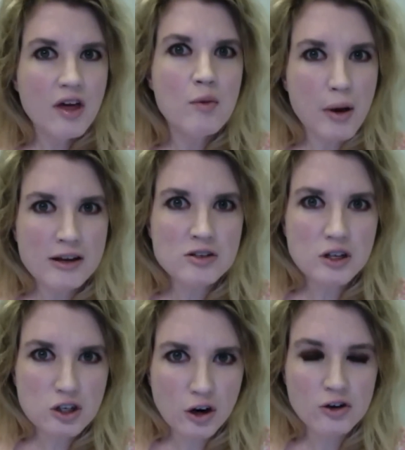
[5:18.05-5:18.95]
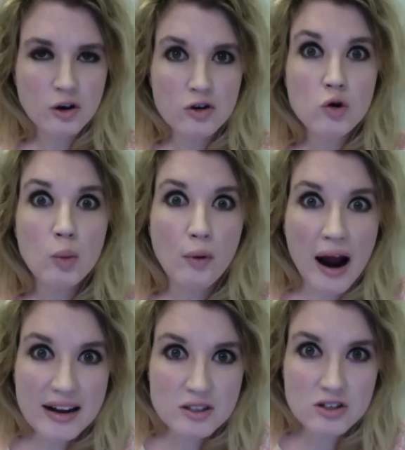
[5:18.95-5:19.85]
they basically turned her into a
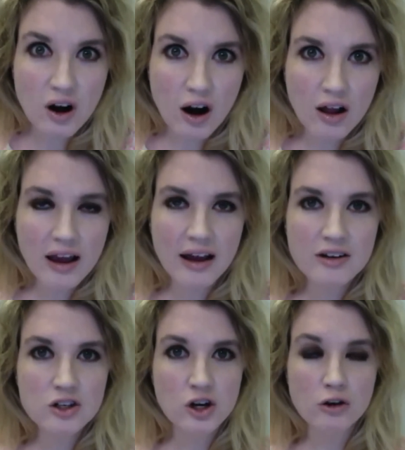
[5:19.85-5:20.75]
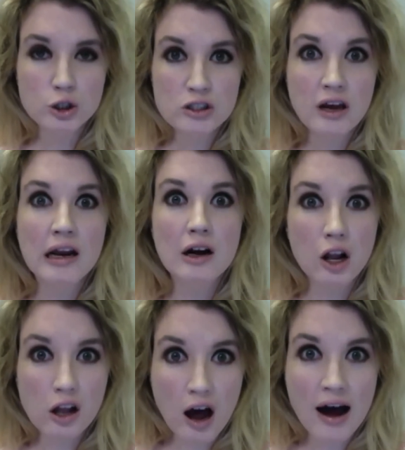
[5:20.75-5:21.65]
Bratz doll, and you know she's getting a
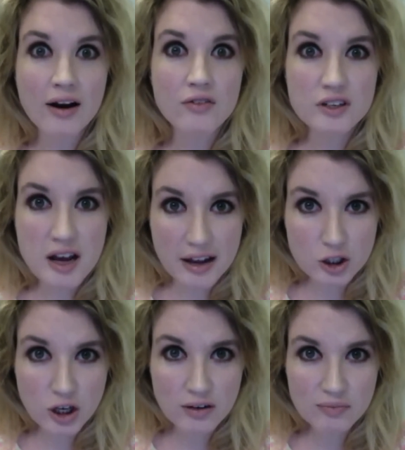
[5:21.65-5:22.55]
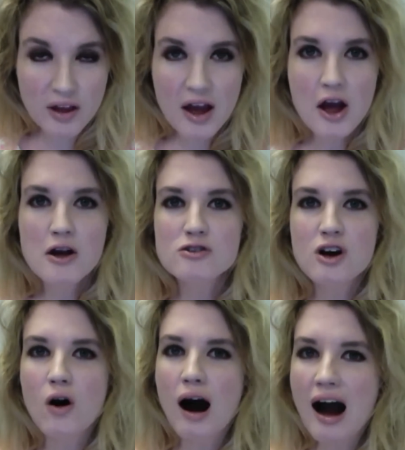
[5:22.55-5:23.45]
lot of attention.
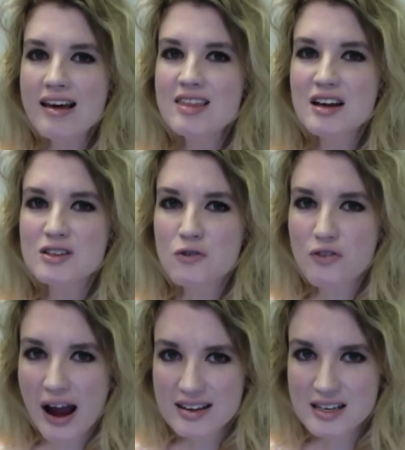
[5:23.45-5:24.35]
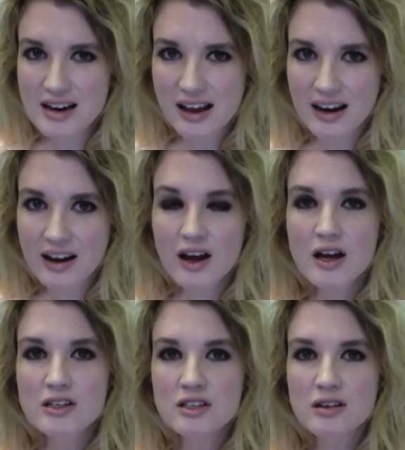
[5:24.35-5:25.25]
So I think it's fascinating
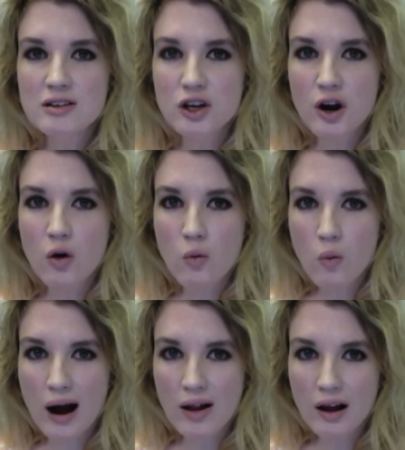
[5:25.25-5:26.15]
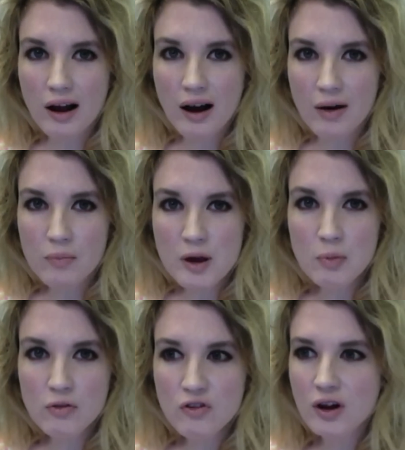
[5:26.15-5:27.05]
to, you know, while uh,
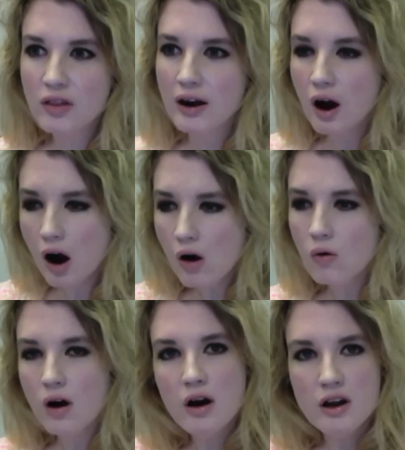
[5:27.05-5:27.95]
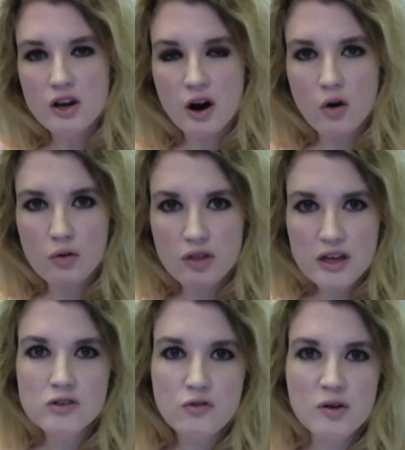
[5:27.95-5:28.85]
people feel that, oh, you know,
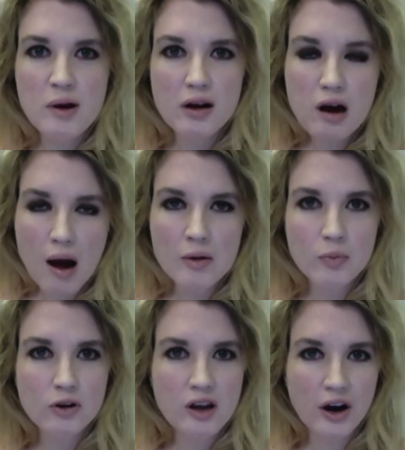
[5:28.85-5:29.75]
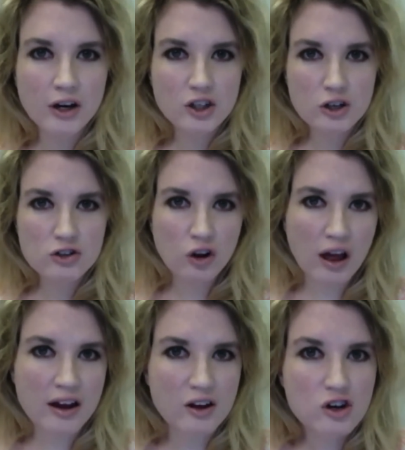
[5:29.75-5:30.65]
these female comic book characters are
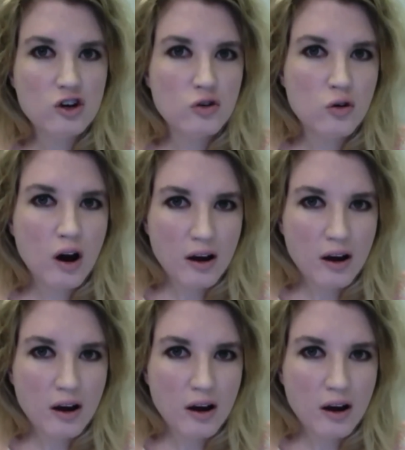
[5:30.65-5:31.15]
like a new,